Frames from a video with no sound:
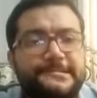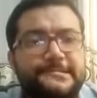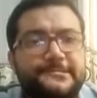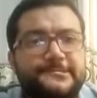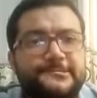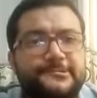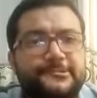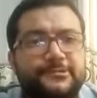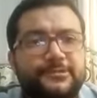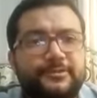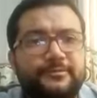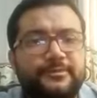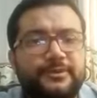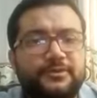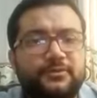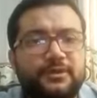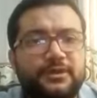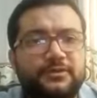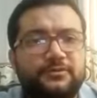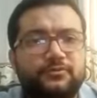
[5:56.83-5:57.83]
So number
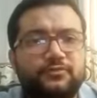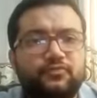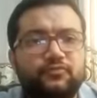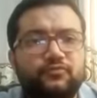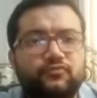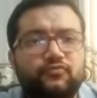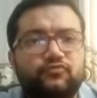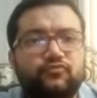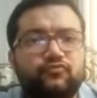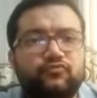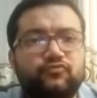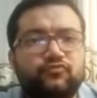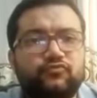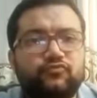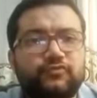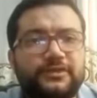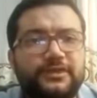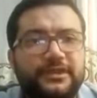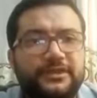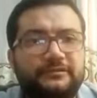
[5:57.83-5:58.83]
one,
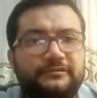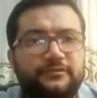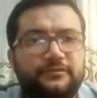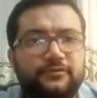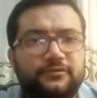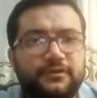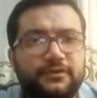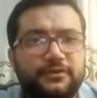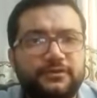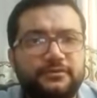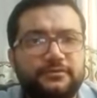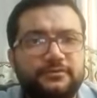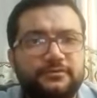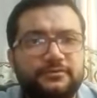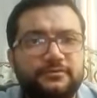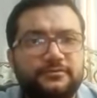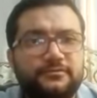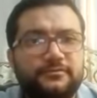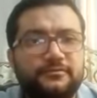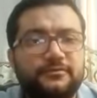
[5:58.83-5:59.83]
we give fluid
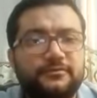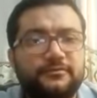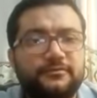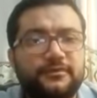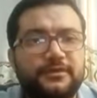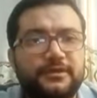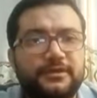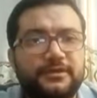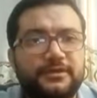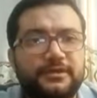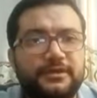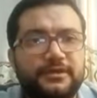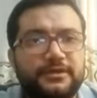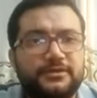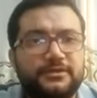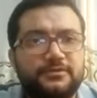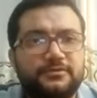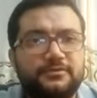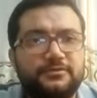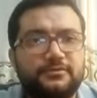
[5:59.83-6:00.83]
in
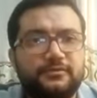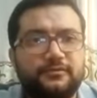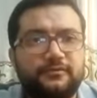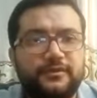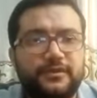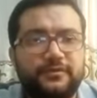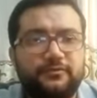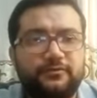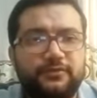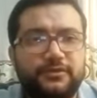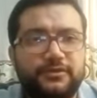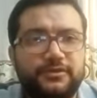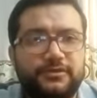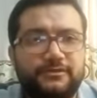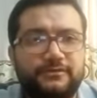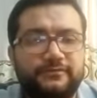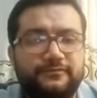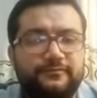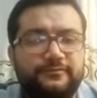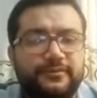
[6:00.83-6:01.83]
case of
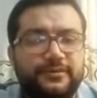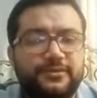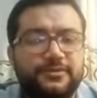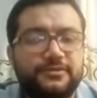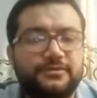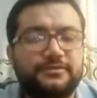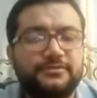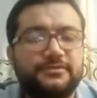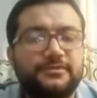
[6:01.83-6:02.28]
hypotensive patient,